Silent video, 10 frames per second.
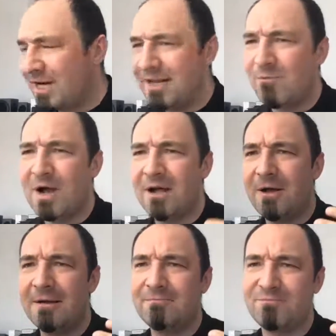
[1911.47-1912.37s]

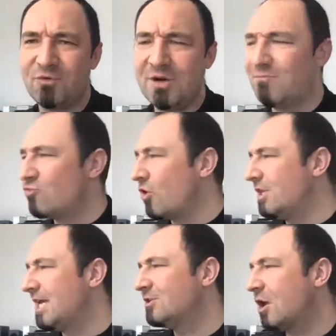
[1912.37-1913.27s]
well and pretty
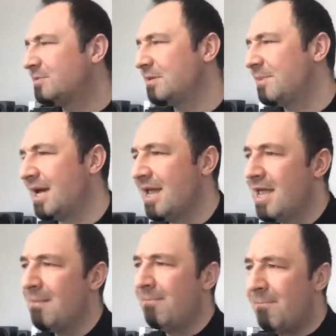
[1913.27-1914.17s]
broadly adopted by
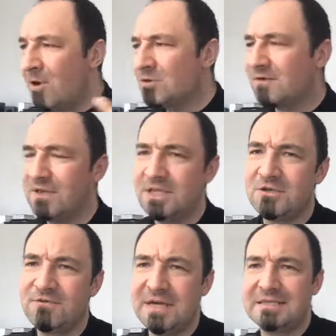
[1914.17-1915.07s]
most of the
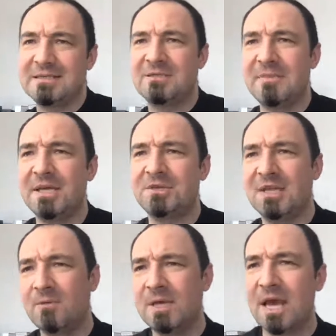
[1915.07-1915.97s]
interfaces to make sure
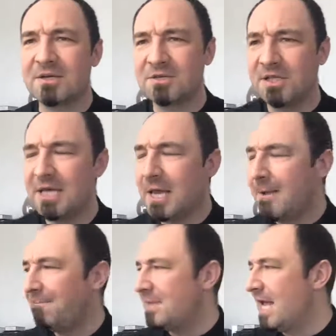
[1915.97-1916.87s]
that we actually
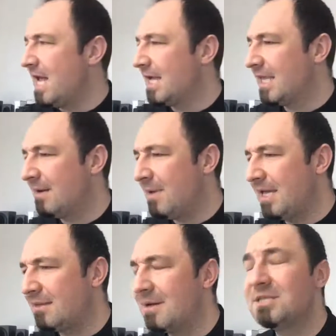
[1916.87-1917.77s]
can
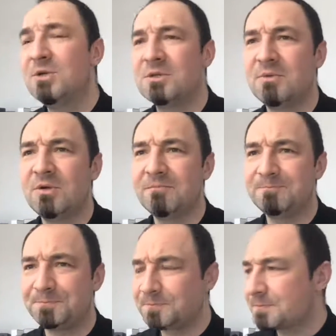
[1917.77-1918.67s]
make them as usable
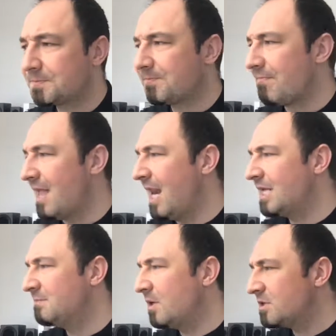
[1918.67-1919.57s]
and
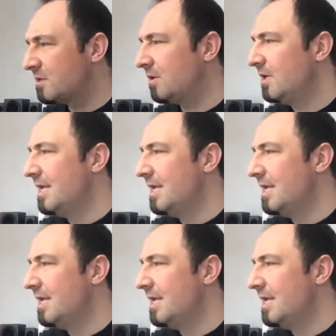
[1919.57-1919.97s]
as possible.